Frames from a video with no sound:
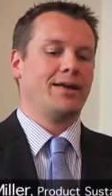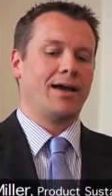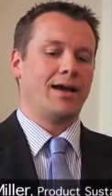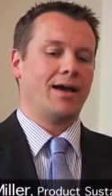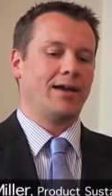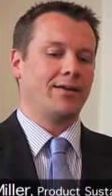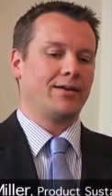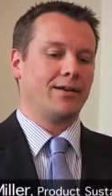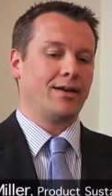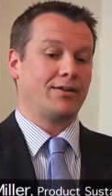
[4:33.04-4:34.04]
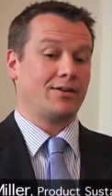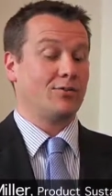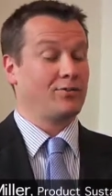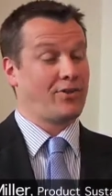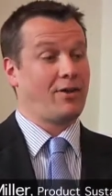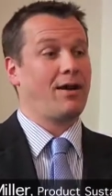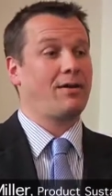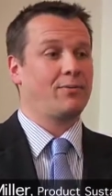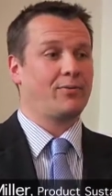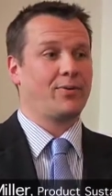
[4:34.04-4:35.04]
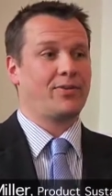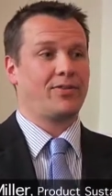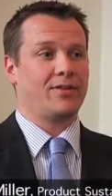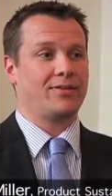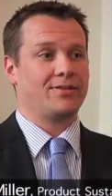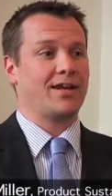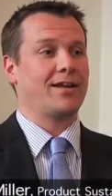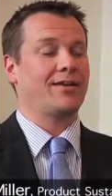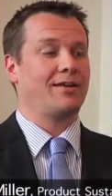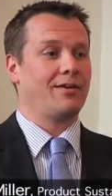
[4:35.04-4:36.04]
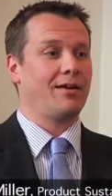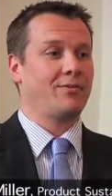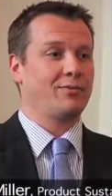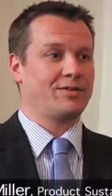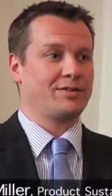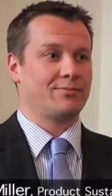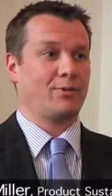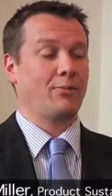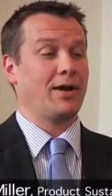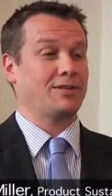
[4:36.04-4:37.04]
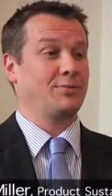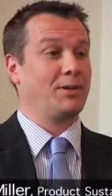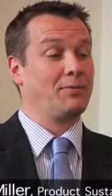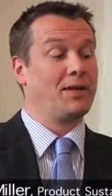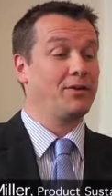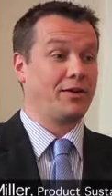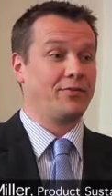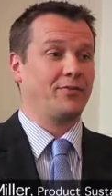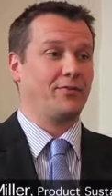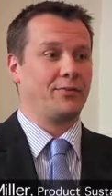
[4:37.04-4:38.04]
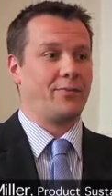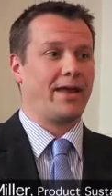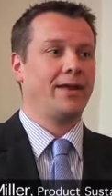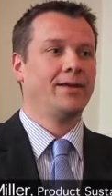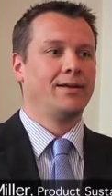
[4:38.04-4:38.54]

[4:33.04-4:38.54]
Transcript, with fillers: and also helps with the, the second unknown, which is well, where should we be looking for them then?